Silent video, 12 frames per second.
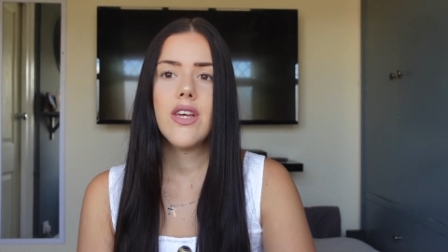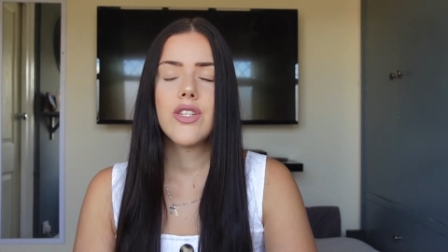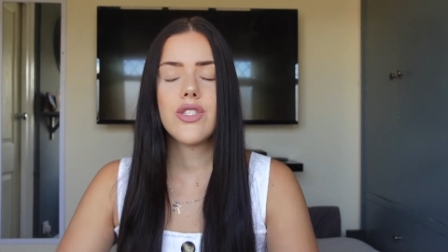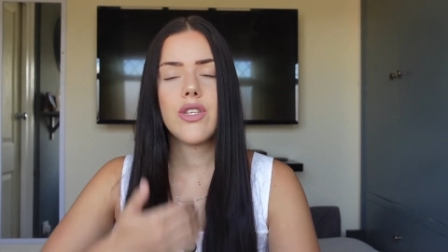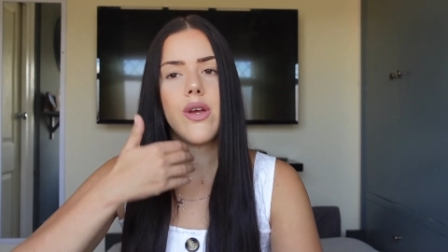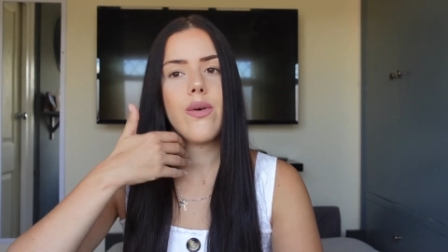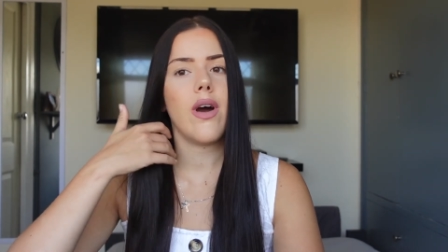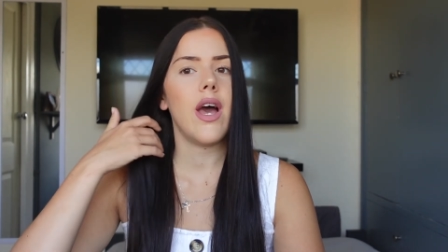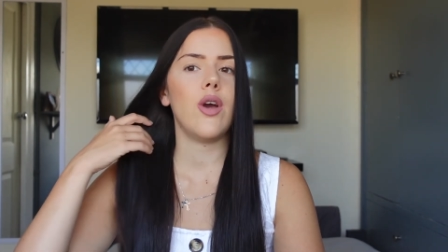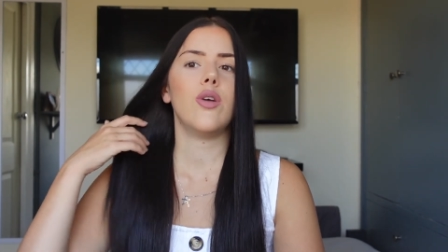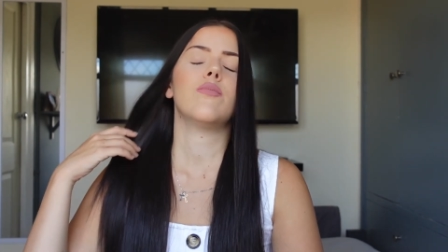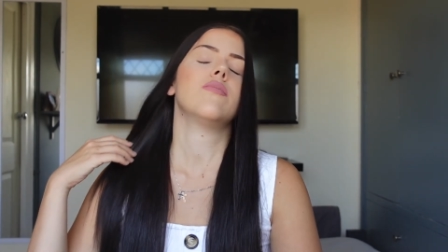So I
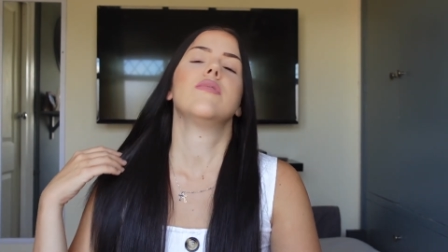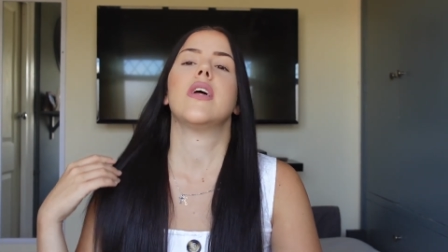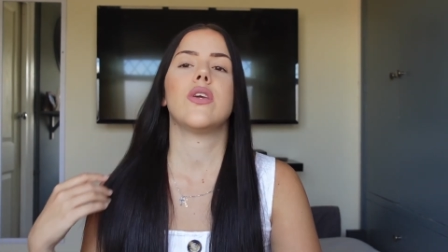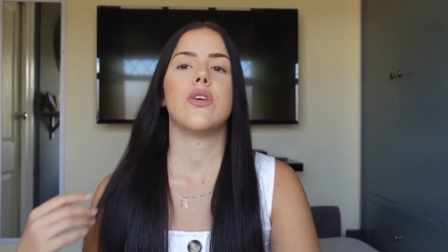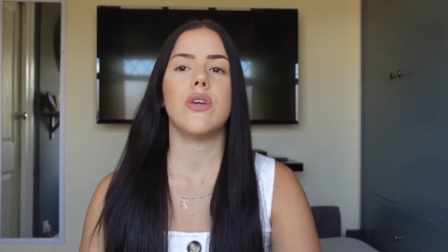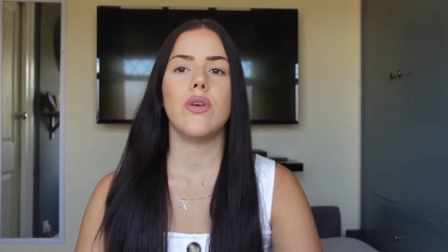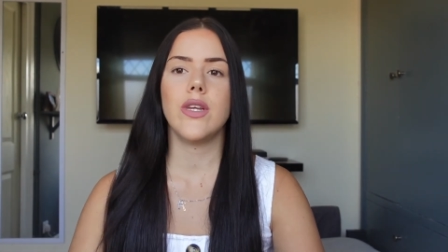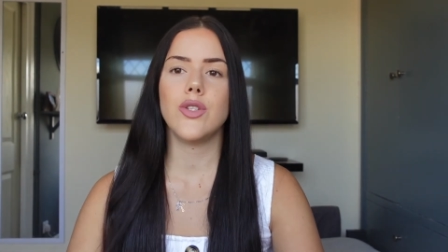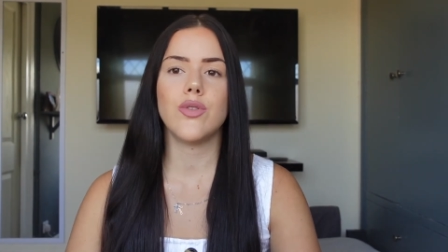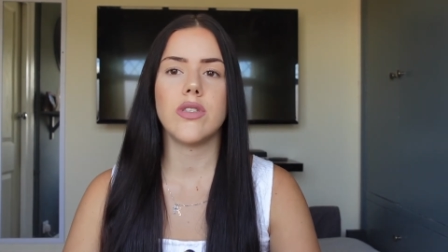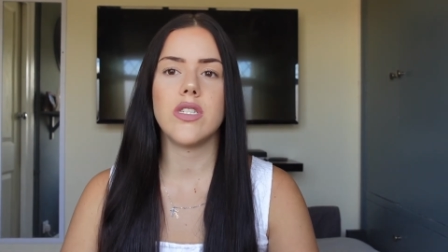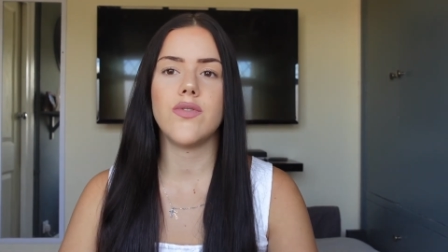hope that you
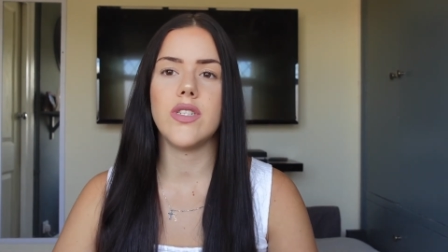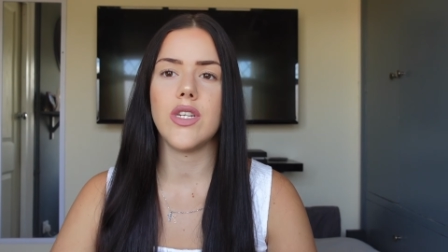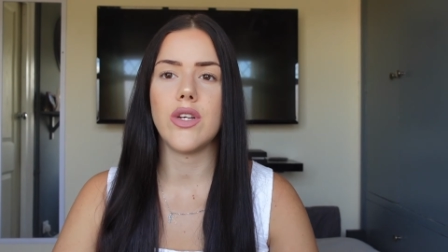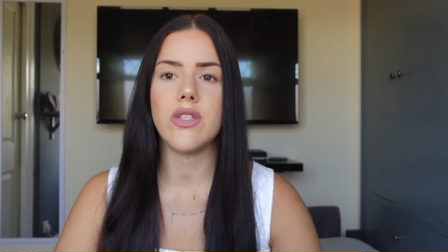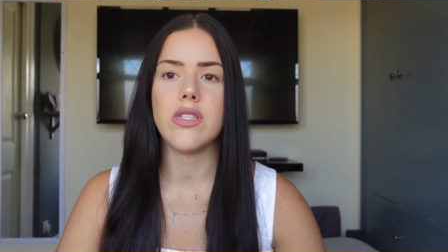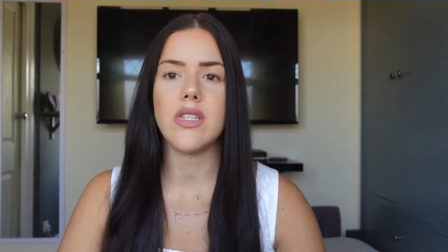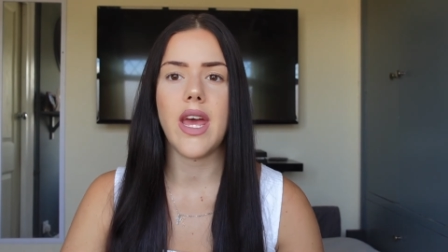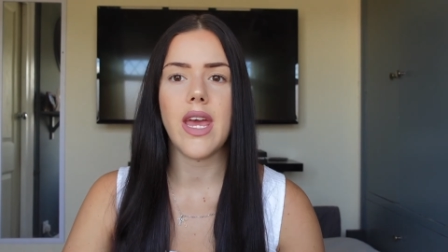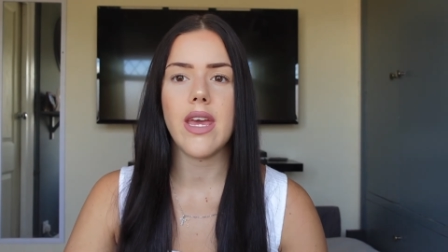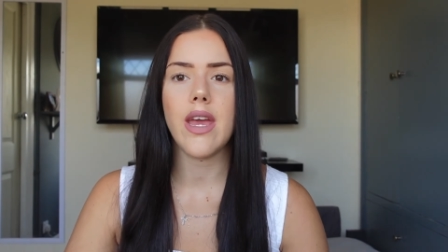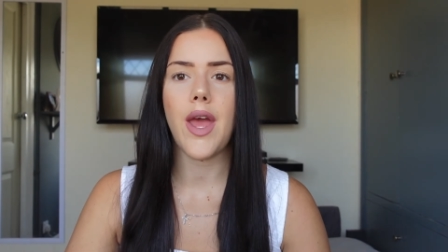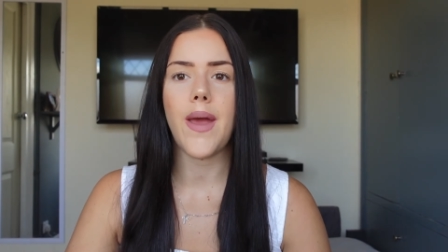enjoyed this video today.